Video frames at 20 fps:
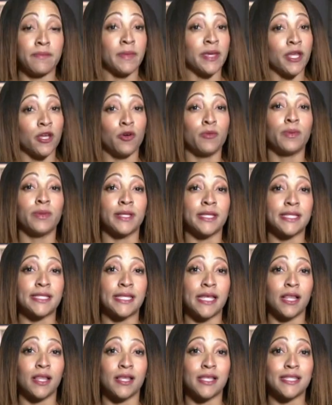Mint Hill Police
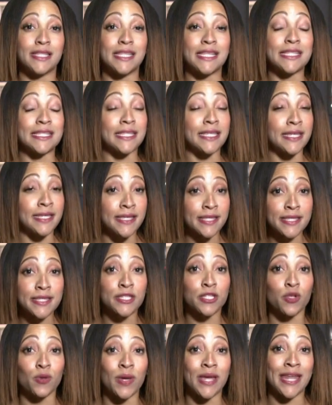tell us this is
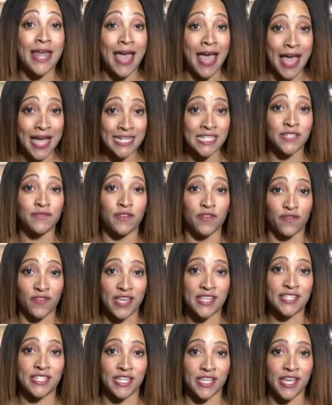still an active
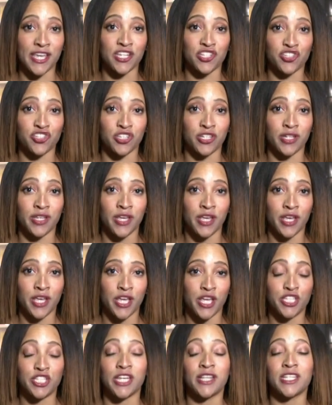investigation.
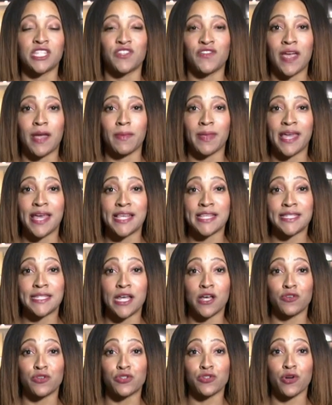Jayla's family has
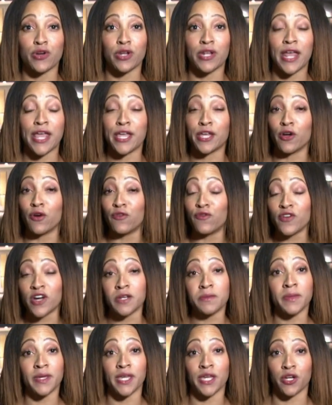now started a
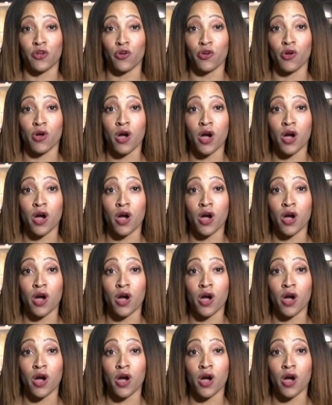GoFundMe in her